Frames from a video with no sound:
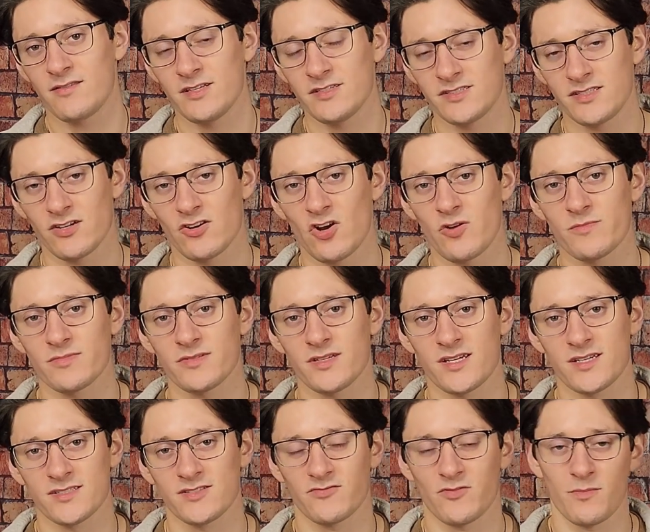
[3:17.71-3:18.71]
serums
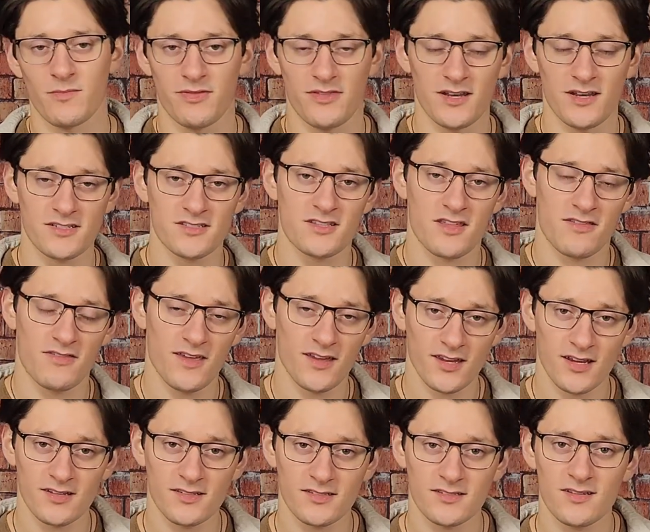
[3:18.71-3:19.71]
is from thinnest to
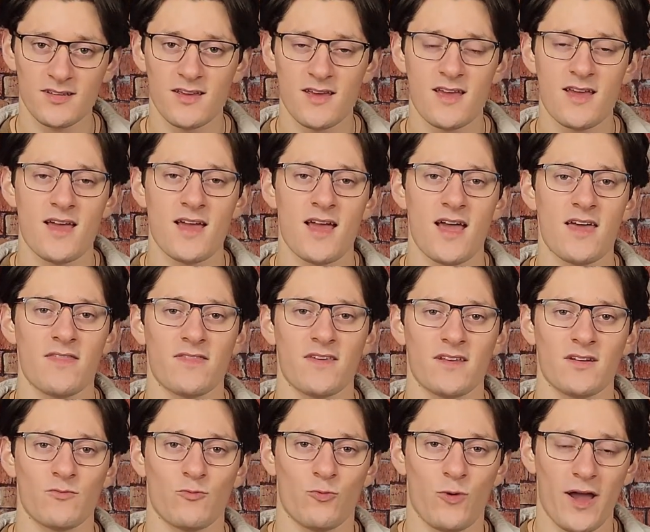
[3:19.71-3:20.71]
thickest. And
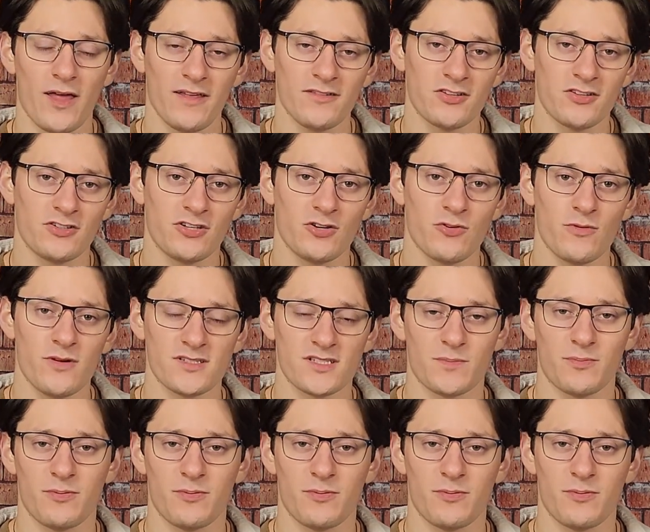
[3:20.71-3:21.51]
then what I like to do is